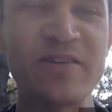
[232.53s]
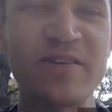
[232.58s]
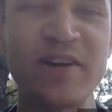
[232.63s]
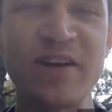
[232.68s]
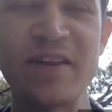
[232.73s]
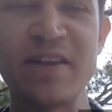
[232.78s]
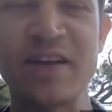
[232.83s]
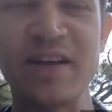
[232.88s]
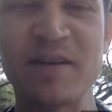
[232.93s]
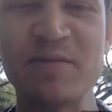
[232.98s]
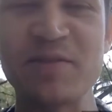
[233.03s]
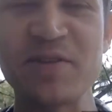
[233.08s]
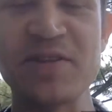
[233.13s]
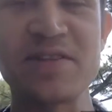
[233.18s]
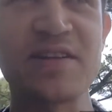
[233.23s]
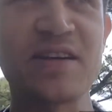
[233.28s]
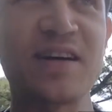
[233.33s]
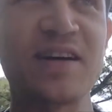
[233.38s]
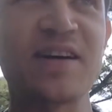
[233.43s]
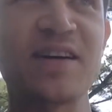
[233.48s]
or anything. I'm
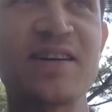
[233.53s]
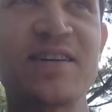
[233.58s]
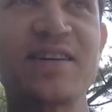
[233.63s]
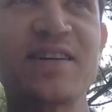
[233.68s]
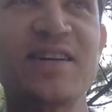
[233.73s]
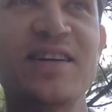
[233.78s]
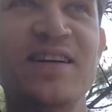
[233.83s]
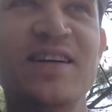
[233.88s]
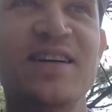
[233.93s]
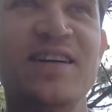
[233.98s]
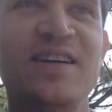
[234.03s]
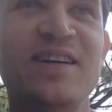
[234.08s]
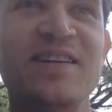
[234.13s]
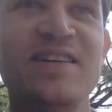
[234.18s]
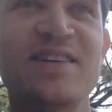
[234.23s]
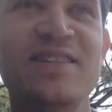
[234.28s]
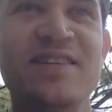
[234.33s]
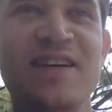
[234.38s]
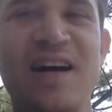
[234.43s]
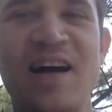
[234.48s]
just
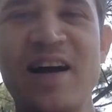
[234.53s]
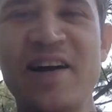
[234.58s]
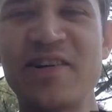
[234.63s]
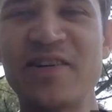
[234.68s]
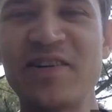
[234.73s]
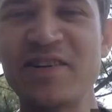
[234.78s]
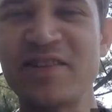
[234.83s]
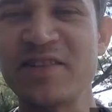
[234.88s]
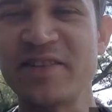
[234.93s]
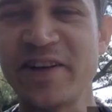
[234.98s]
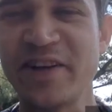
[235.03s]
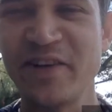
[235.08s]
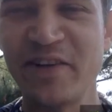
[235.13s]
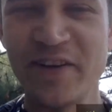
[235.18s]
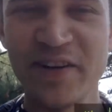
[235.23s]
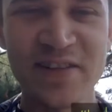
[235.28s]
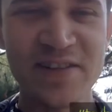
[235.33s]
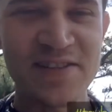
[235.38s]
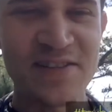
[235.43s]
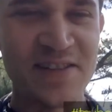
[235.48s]
tired and
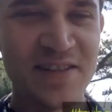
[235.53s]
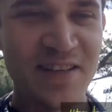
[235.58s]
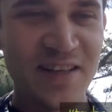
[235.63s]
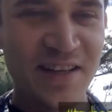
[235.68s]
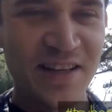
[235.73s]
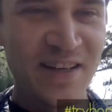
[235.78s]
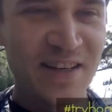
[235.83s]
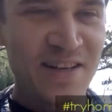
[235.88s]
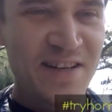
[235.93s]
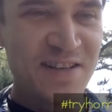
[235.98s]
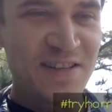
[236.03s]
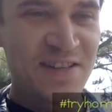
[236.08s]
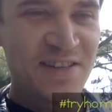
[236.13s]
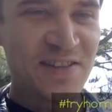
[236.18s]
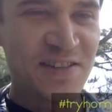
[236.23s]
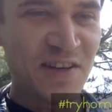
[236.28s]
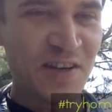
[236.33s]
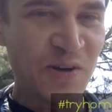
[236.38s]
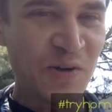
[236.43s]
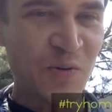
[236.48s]
delirious.
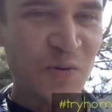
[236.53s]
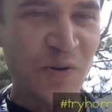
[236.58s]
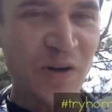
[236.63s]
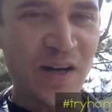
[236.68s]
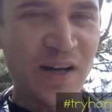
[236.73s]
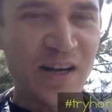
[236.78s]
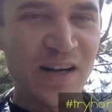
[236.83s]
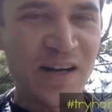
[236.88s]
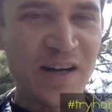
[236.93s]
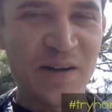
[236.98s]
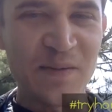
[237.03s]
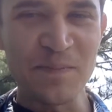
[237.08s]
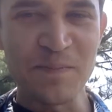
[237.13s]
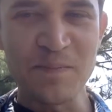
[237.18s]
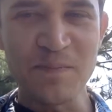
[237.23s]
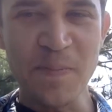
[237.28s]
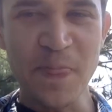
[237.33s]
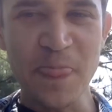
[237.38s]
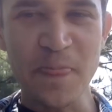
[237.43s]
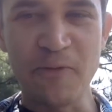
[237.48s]
So
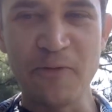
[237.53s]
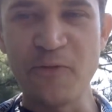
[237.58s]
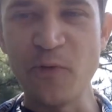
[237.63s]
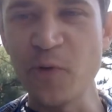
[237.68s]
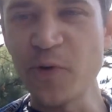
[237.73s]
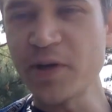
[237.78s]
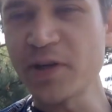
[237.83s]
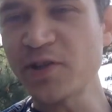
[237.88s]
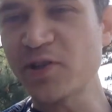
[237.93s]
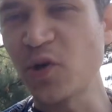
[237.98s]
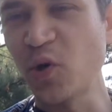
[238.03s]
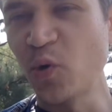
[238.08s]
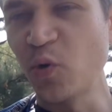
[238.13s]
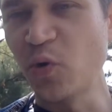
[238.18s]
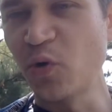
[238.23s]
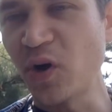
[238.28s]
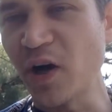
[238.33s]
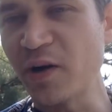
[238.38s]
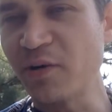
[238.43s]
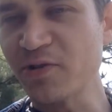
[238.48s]
the fort is
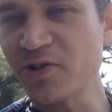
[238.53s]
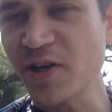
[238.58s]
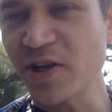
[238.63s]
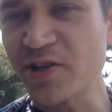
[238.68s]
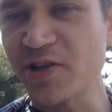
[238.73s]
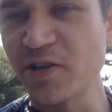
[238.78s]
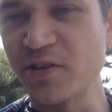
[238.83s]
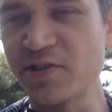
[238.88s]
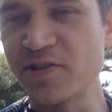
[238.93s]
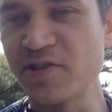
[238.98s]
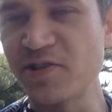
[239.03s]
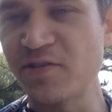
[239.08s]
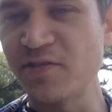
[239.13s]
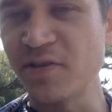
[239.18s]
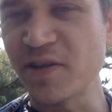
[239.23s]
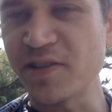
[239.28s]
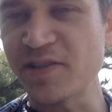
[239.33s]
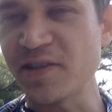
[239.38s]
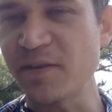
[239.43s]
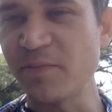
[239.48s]
cool. I will try to show it to
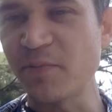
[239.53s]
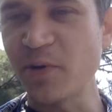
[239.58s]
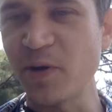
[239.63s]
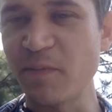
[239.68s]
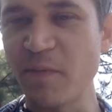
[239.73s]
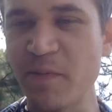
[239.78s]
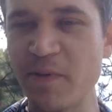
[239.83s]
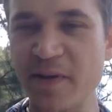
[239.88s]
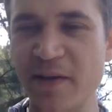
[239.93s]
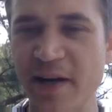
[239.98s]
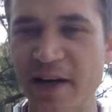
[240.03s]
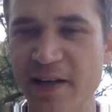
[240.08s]
you at some point, maybe in the